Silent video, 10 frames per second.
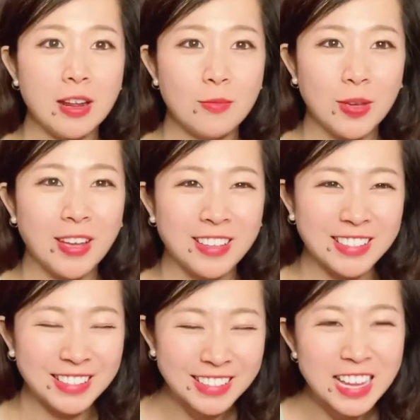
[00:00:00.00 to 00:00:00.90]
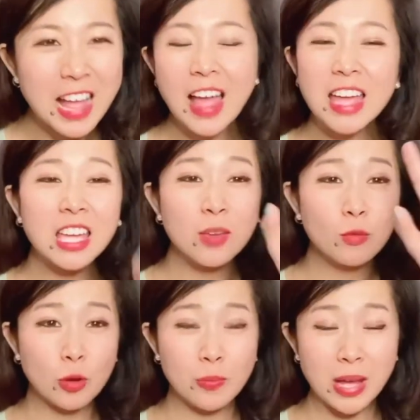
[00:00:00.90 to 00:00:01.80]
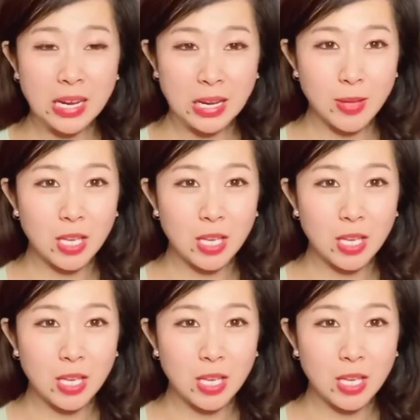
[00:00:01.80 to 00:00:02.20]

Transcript: because it keep reminding me,